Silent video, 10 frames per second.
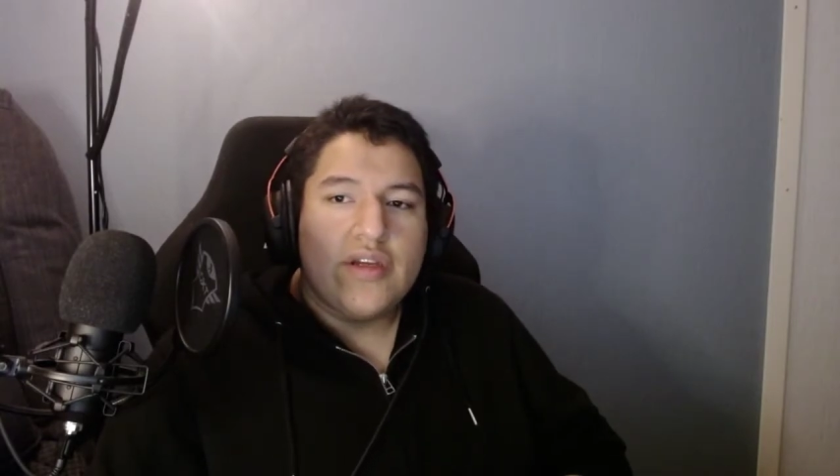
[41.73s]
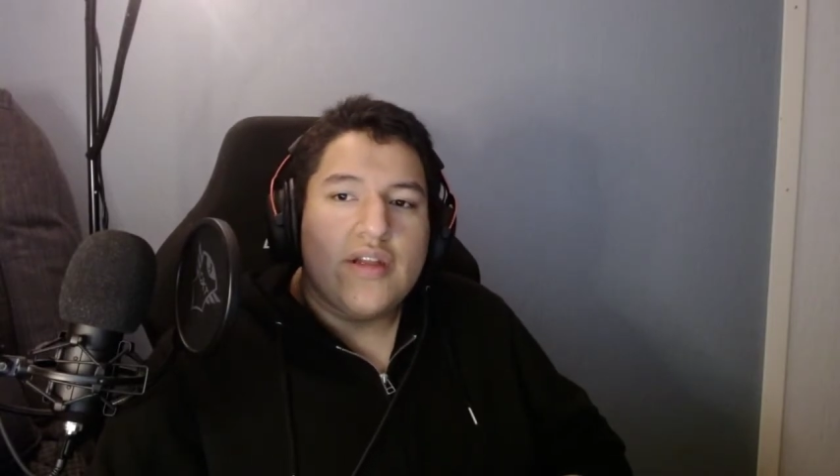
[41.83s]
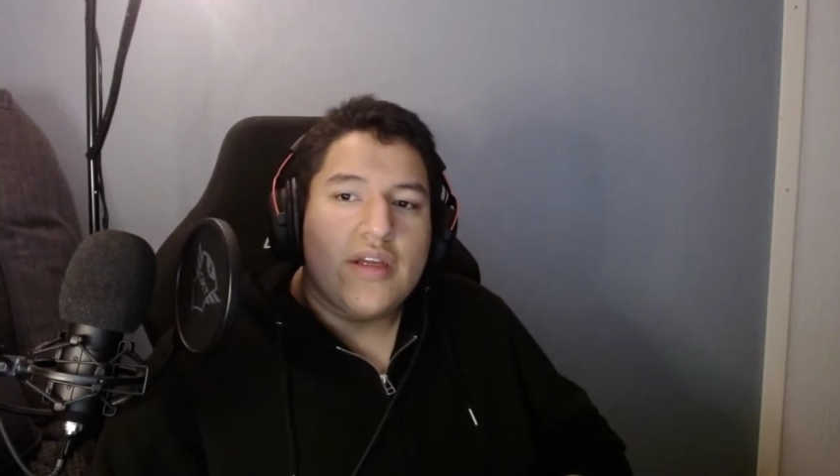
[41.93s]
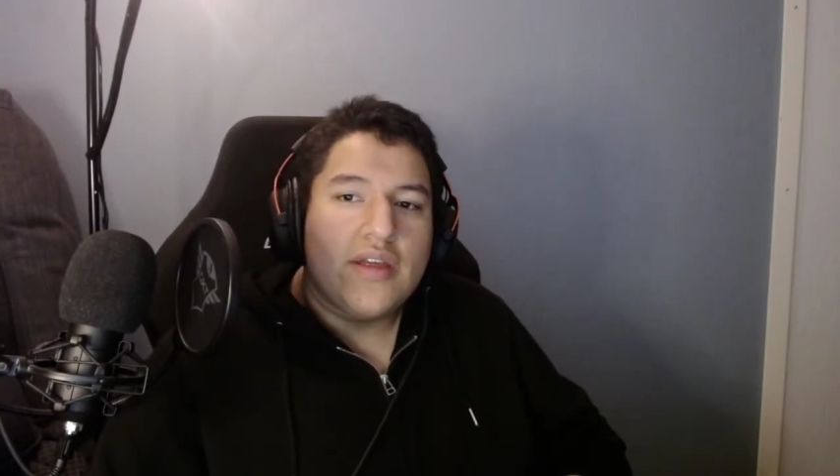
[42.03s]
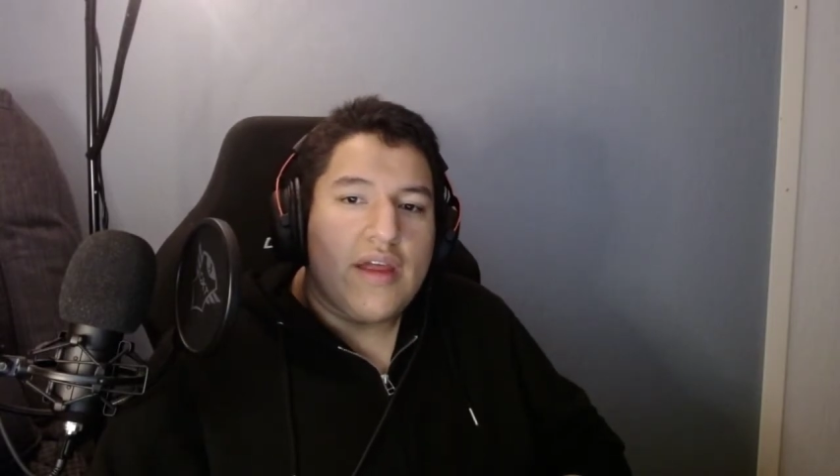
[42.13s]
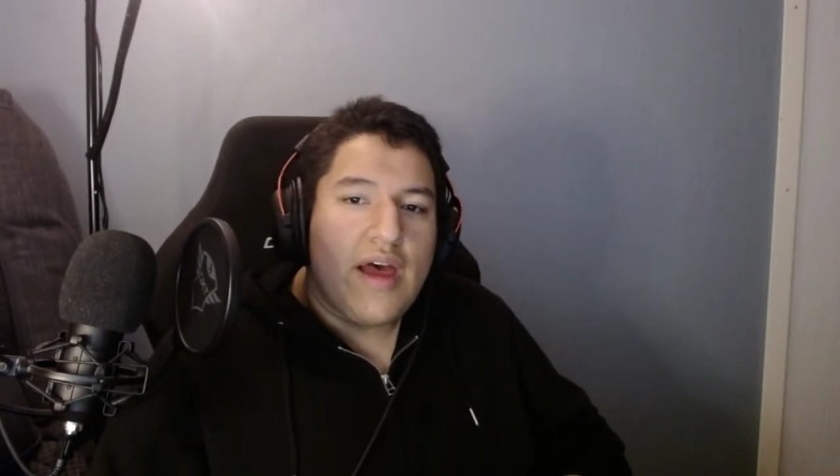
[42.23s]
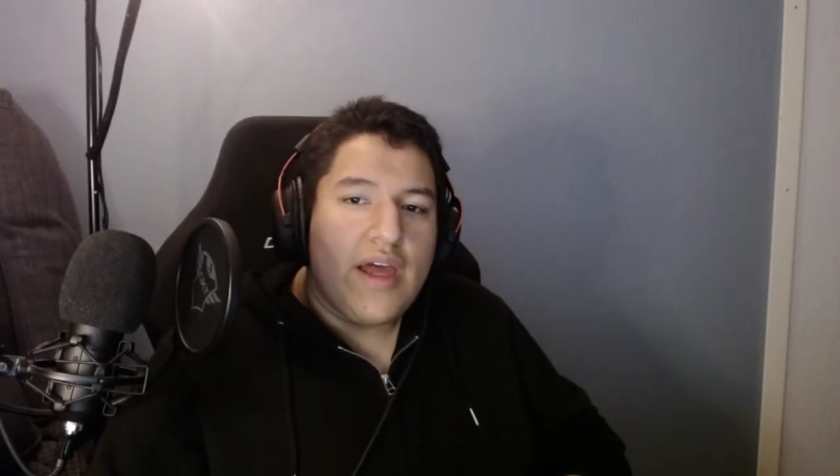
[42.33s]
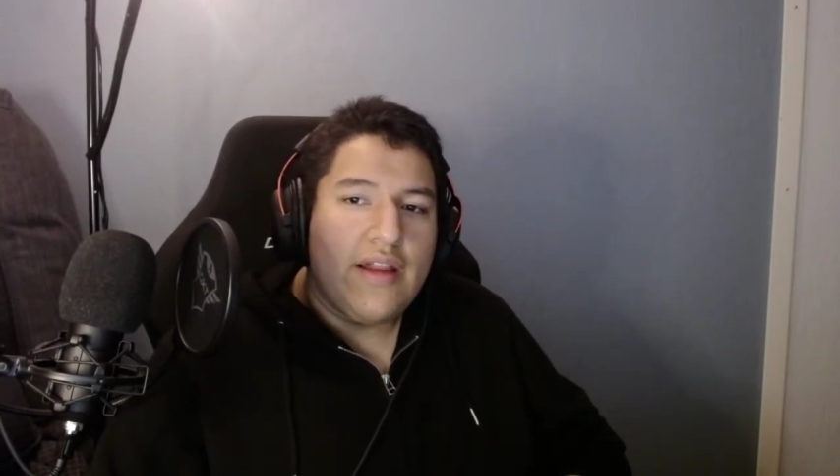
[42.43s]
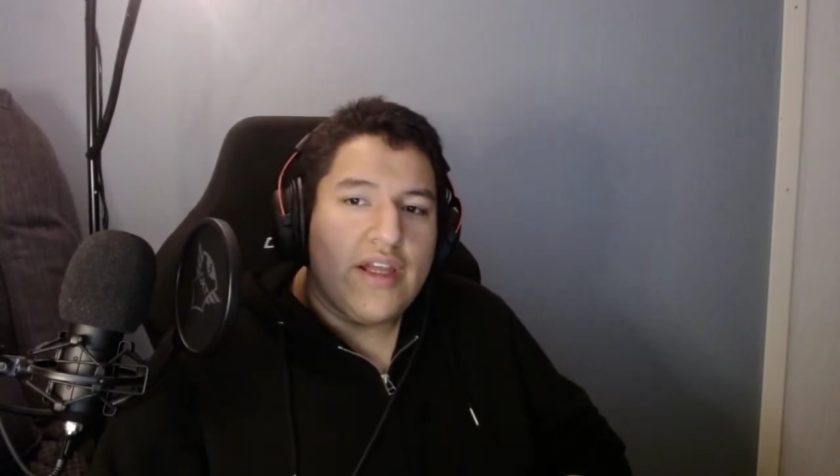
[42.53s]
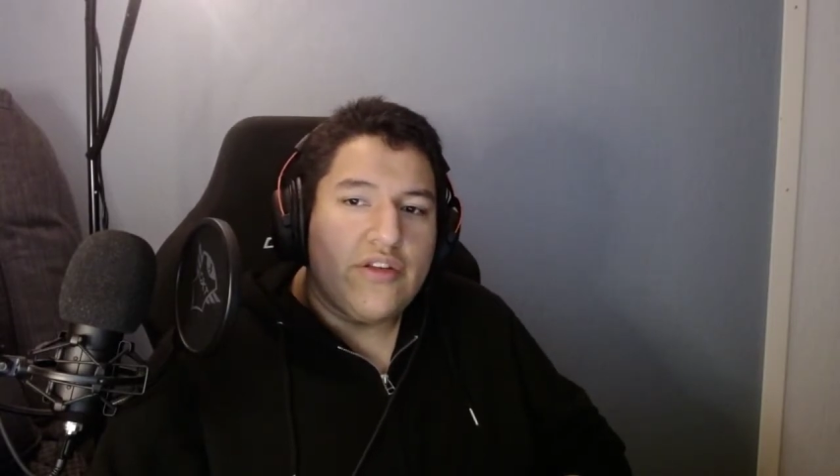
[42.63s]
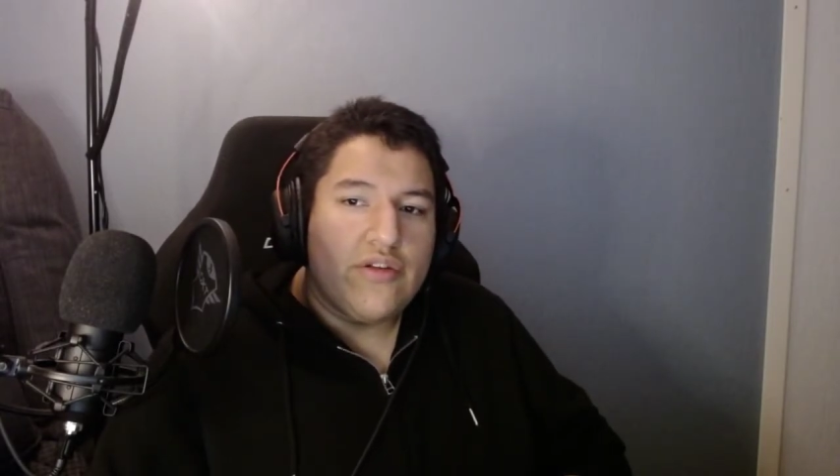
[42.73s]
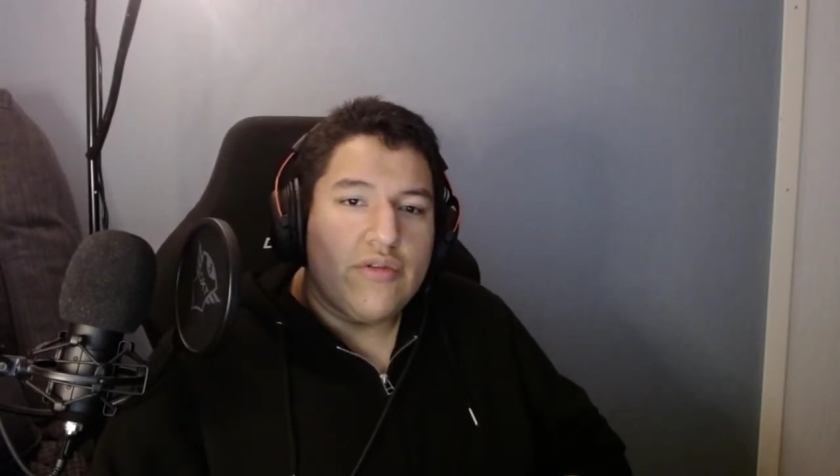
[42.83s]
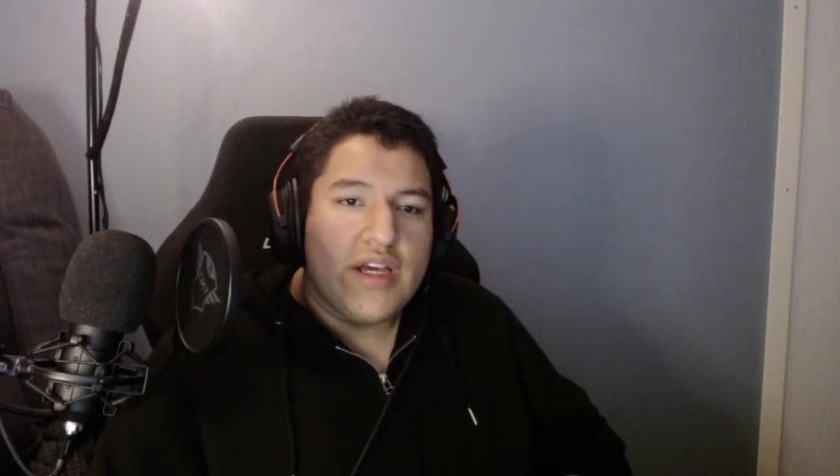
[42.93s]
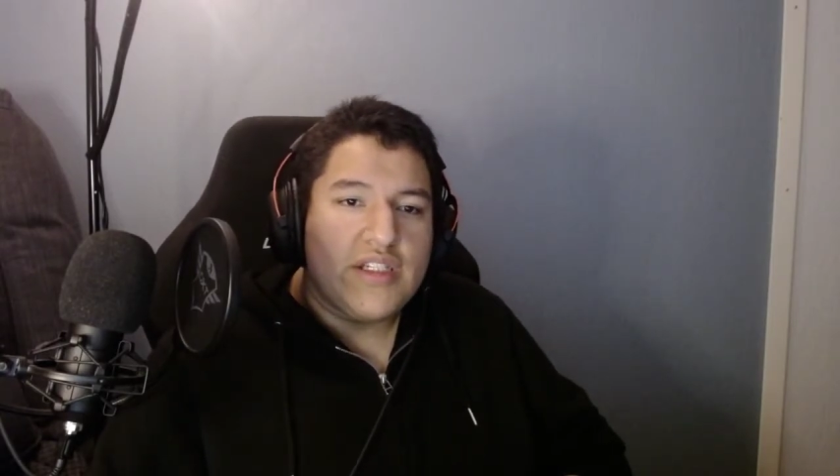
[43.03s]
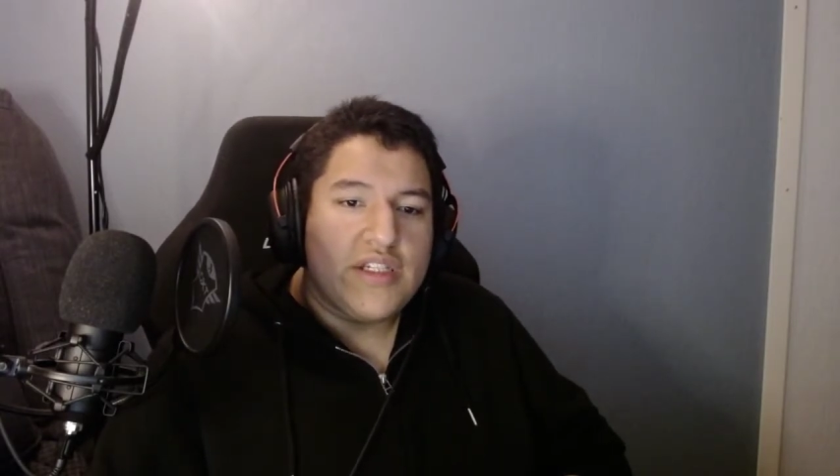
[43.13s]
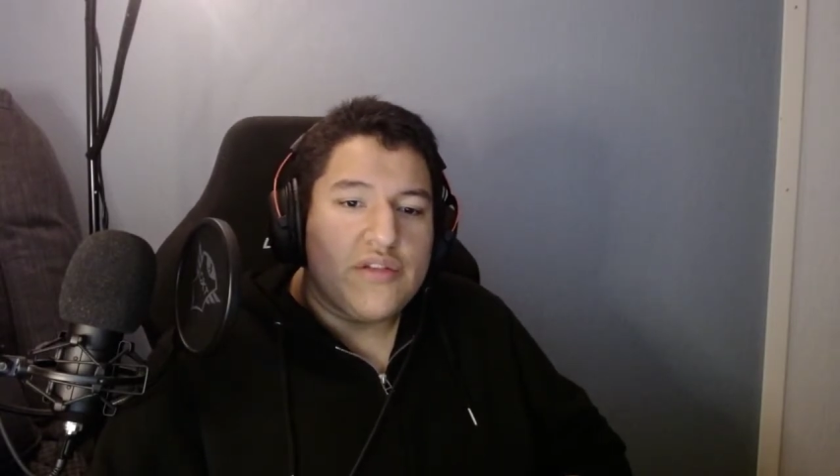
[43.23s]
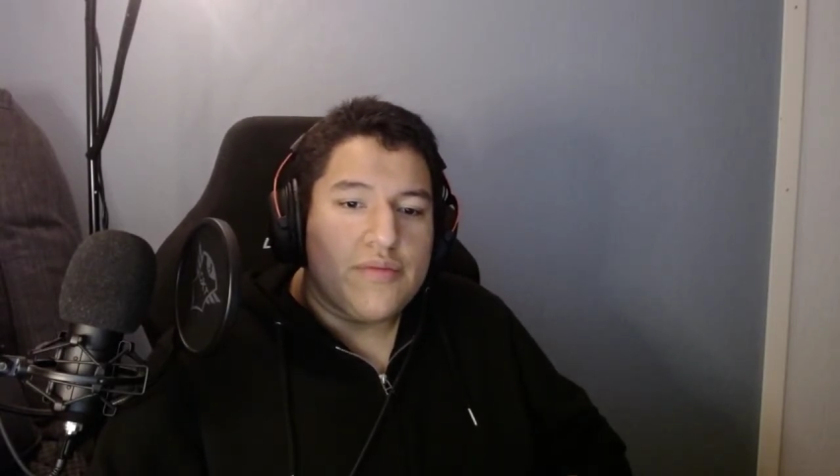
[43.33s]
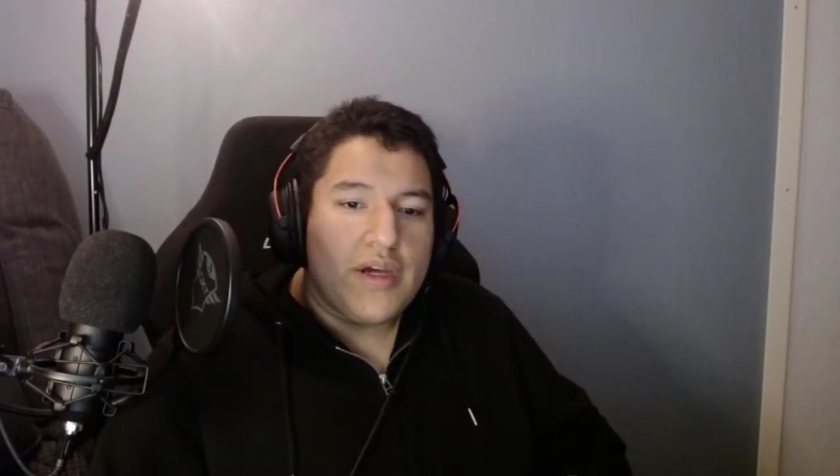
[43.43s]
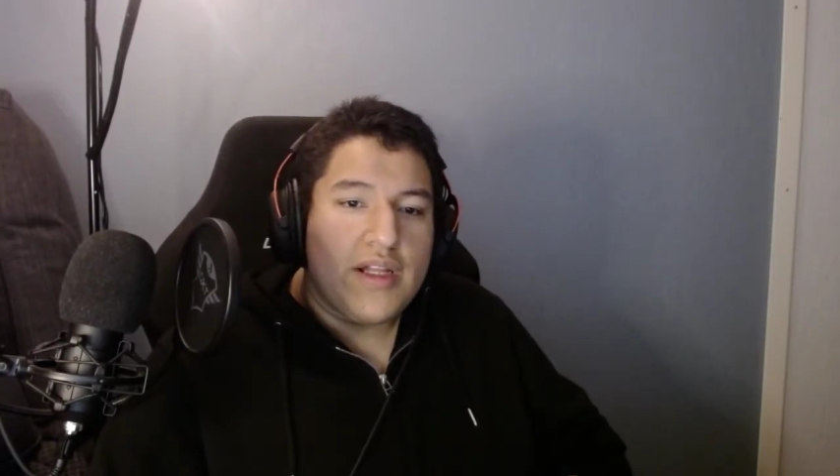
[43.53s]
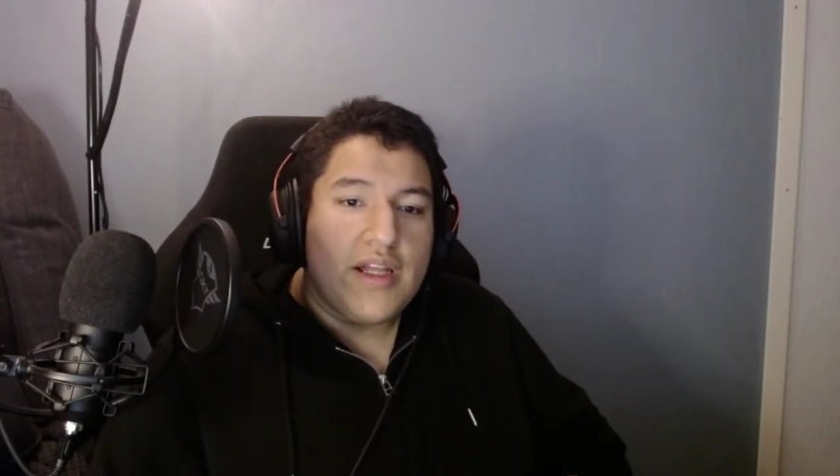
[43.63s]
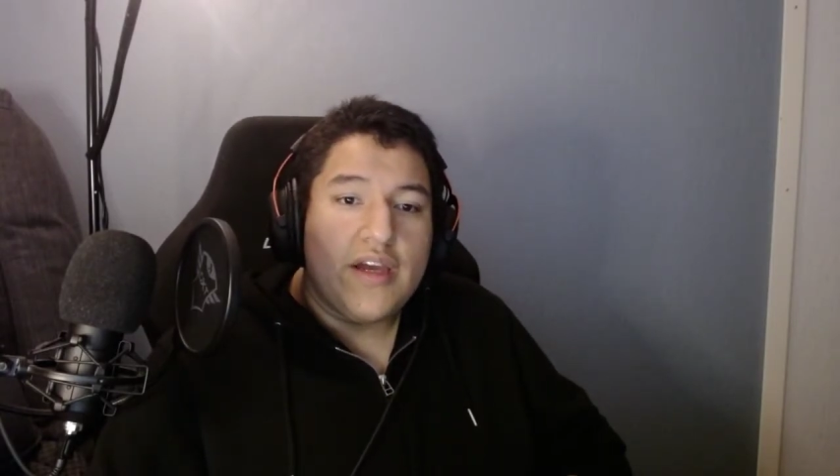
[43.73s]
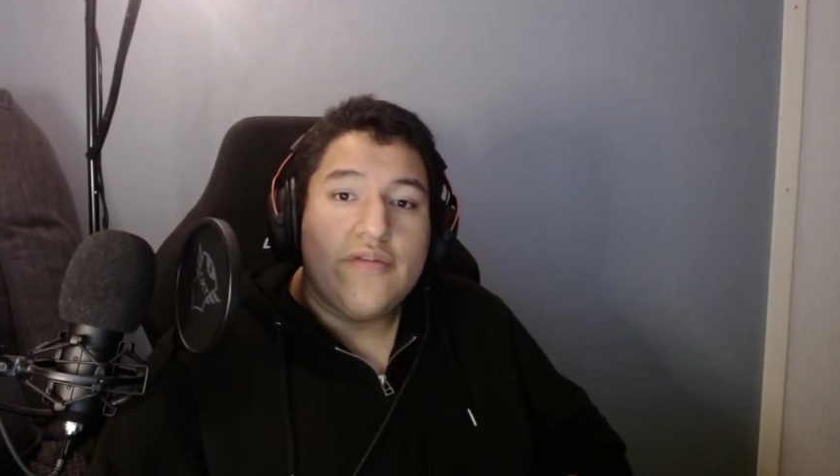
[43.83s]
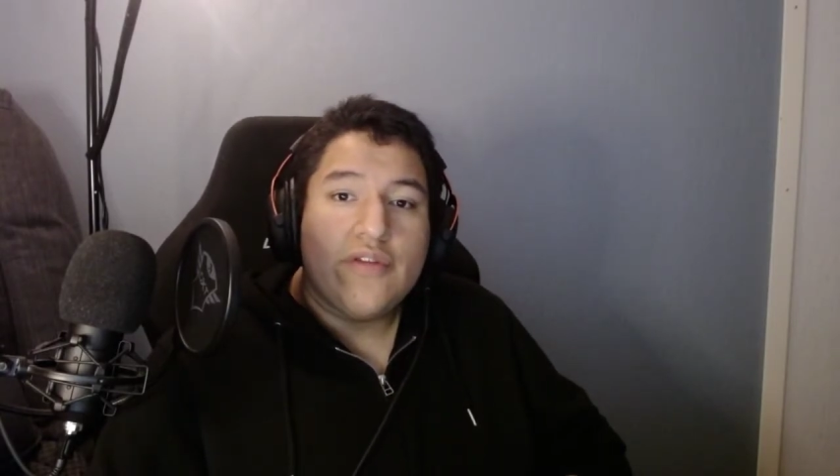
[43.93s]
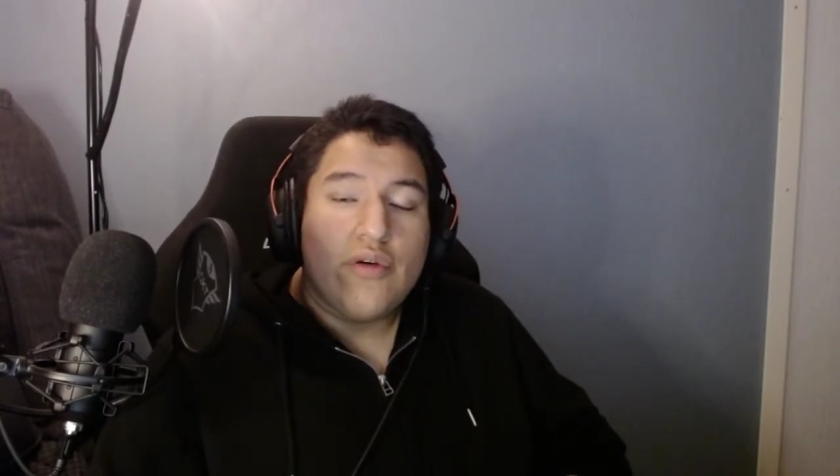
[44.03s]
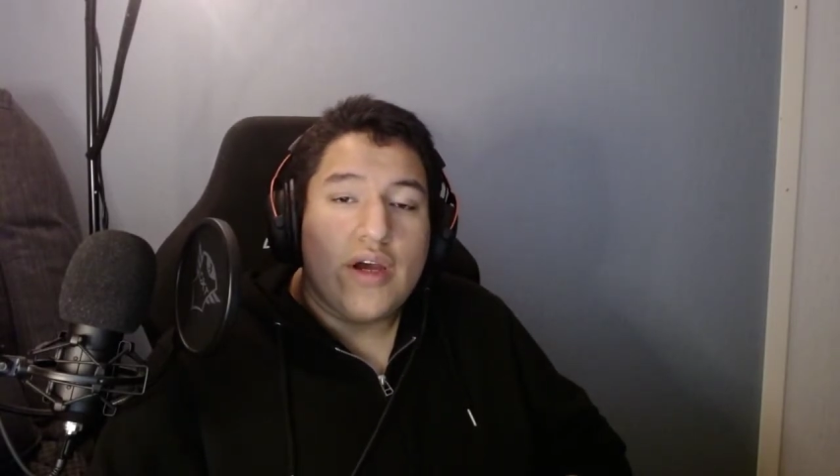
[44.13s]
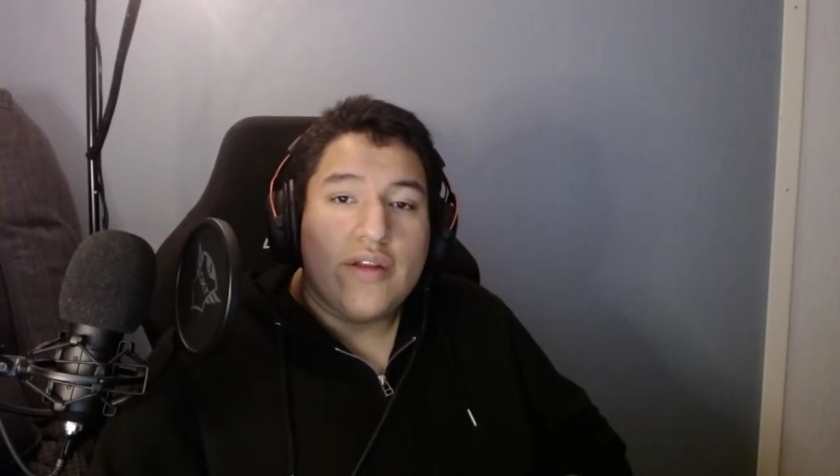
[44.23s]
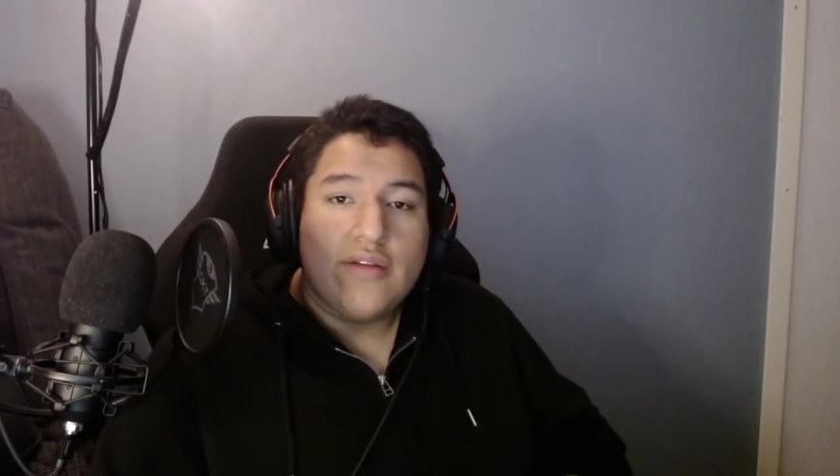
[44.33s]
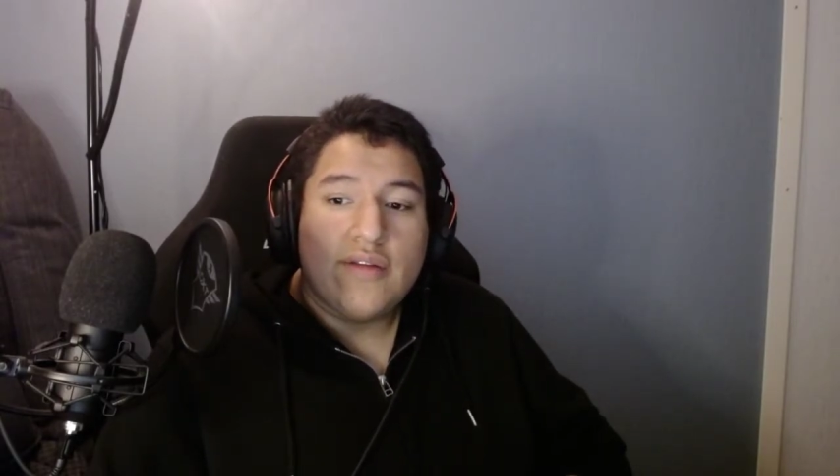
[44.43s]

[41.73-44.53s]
Like, I let you guys into my life quite